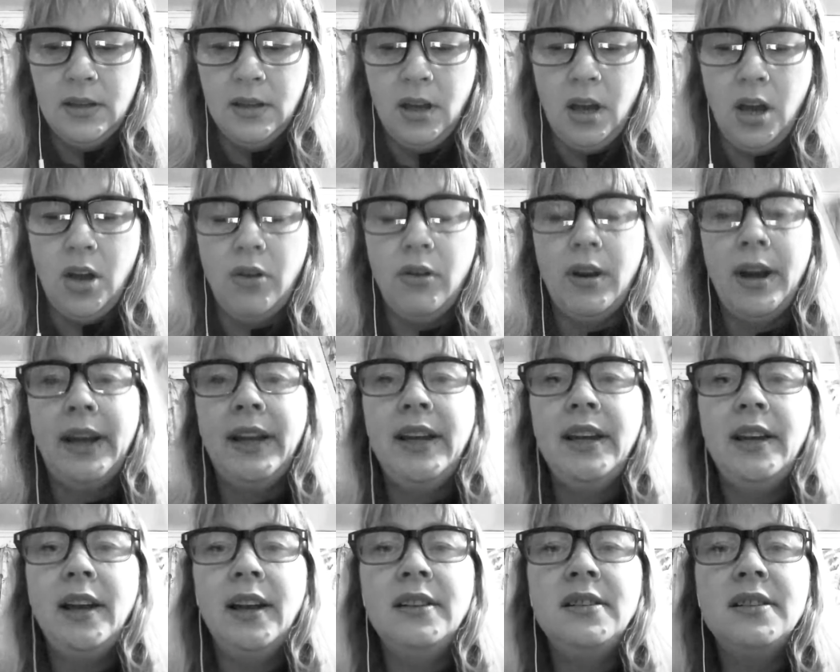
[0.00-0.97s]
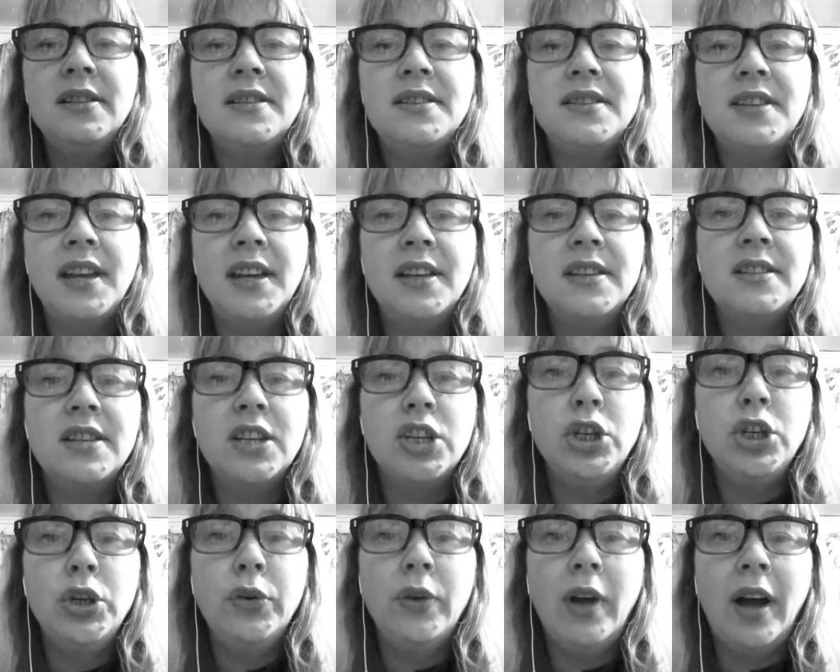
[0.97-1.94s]
All right. He understands that
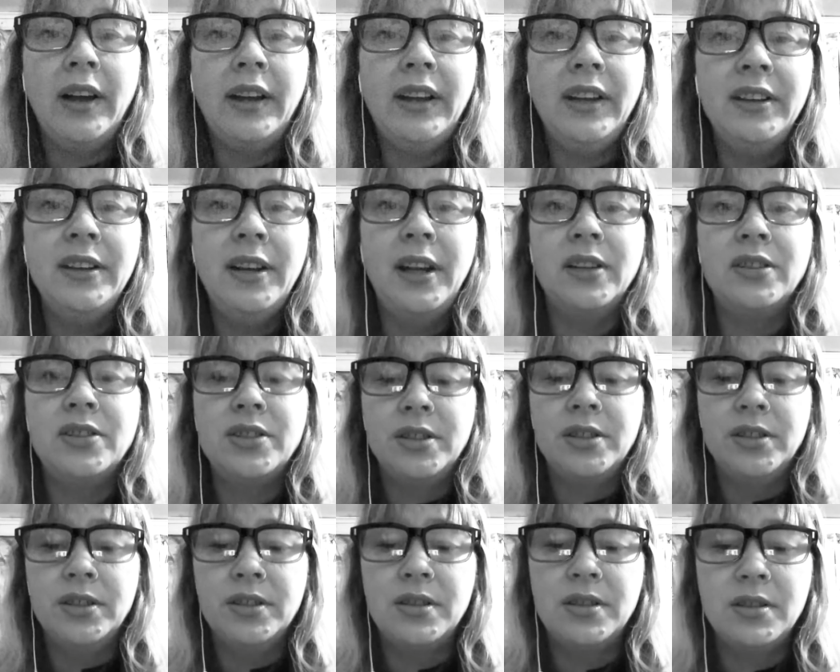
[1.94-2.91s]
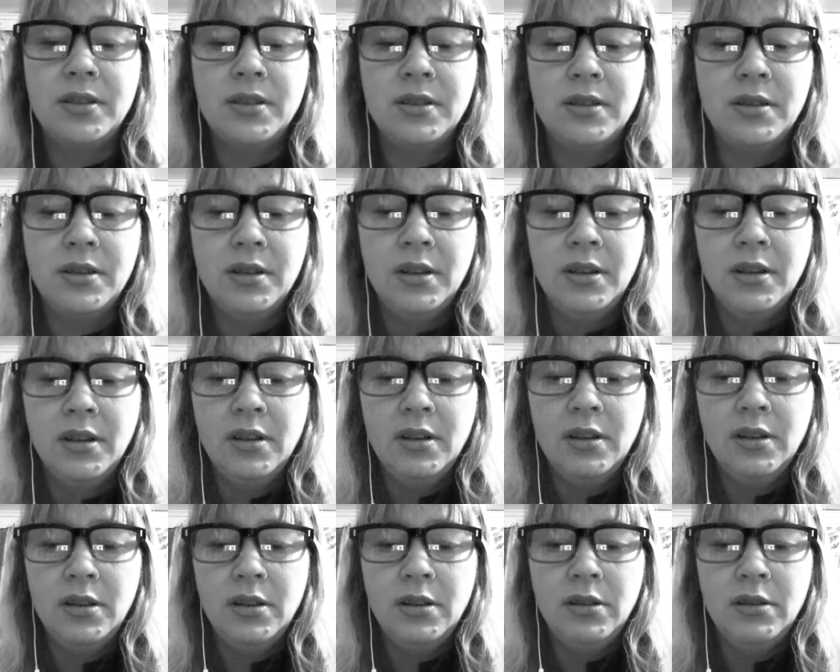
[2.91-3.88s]
you are connected.
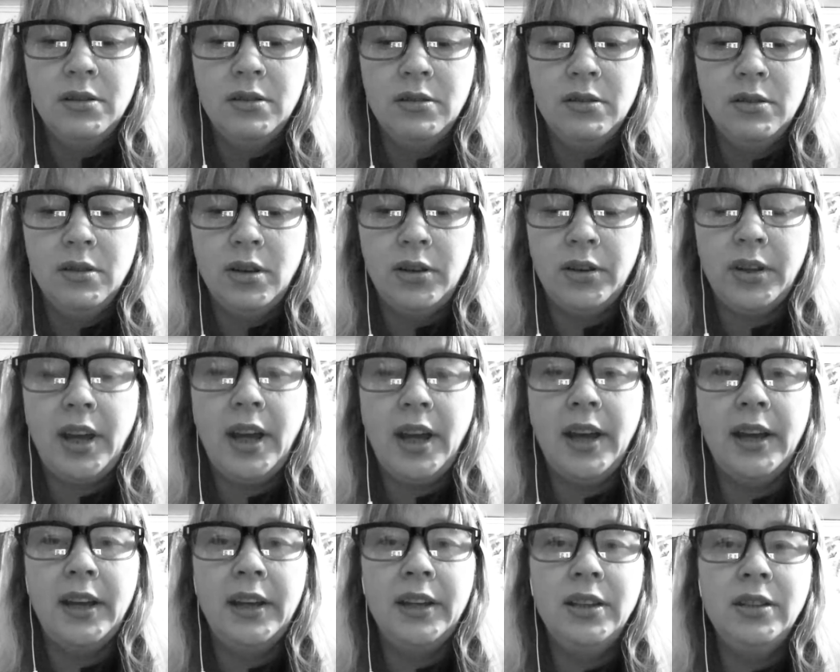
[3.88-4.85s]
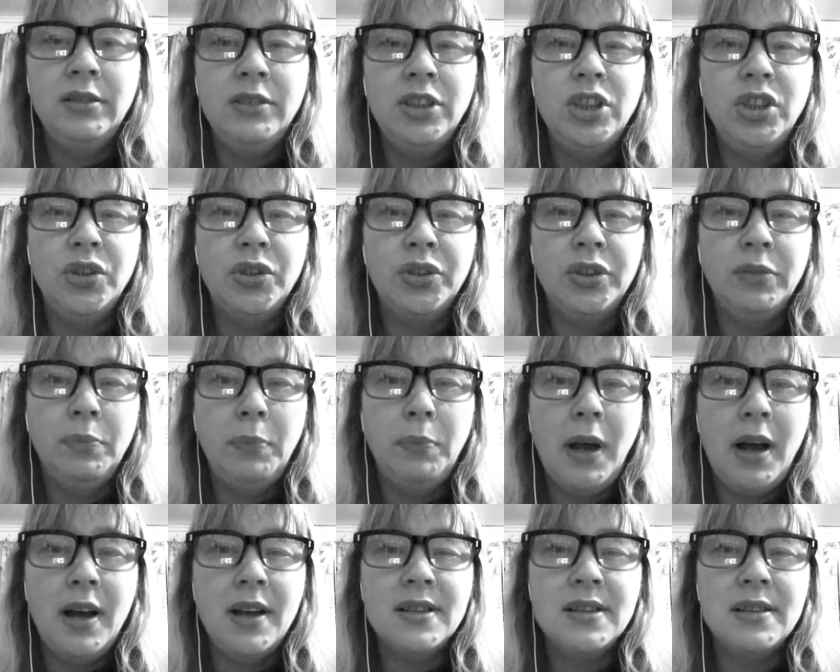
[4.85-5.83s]
Okay. You know,
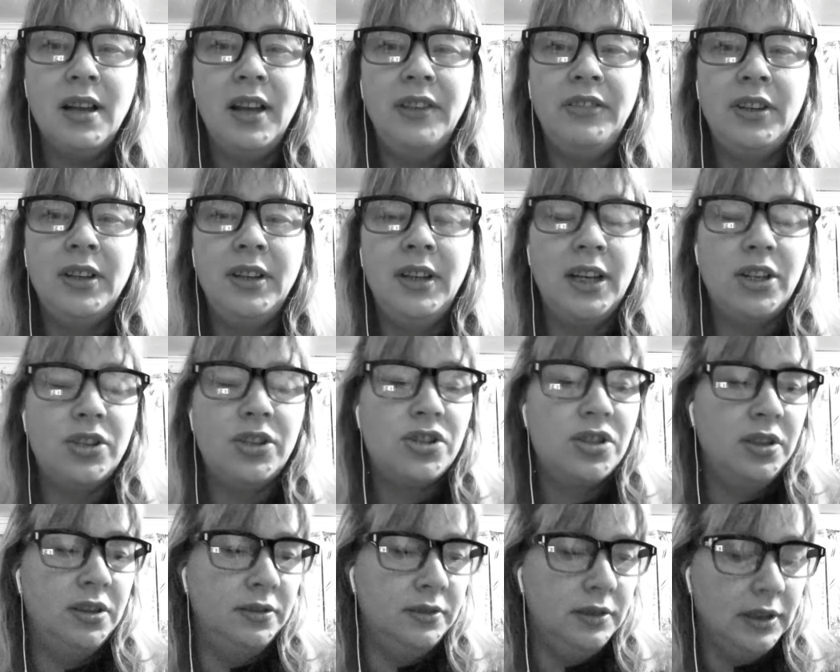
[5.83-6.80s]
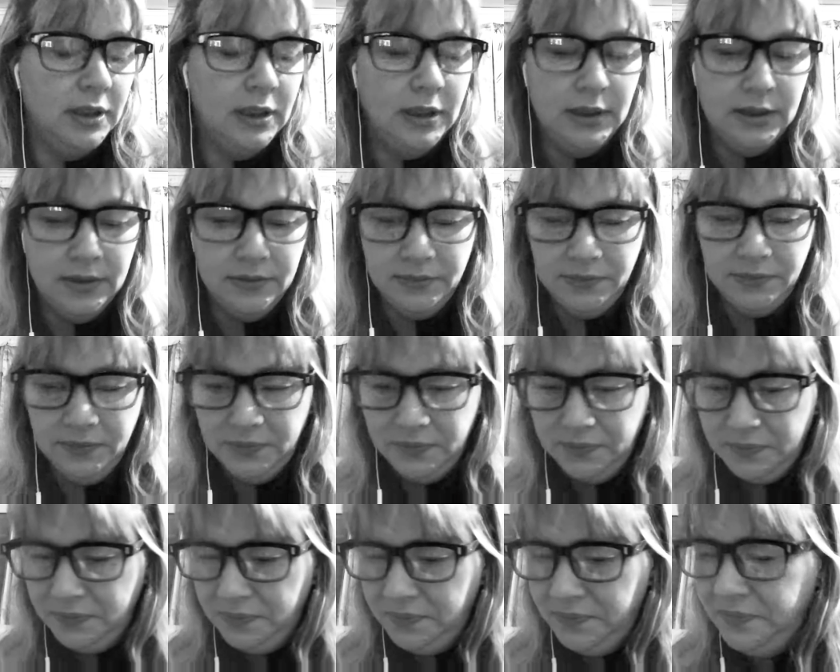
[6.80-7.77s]
past life connection.
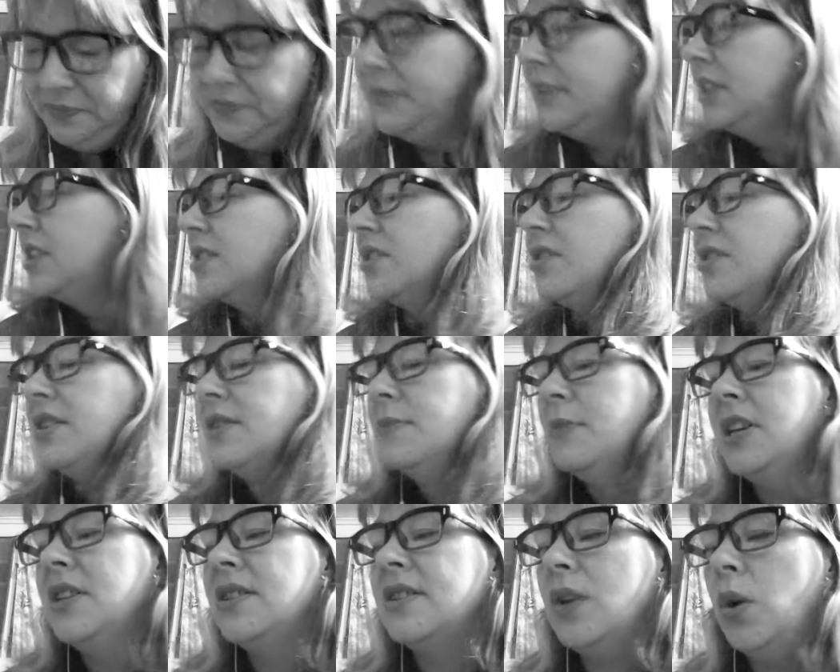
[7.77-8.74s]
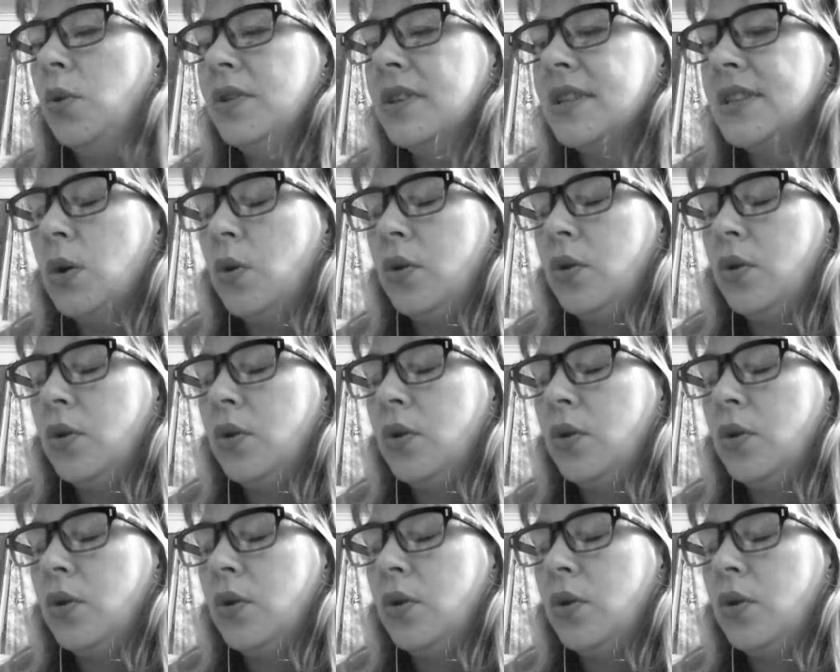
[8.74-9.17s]
Excuse me. Soul to soul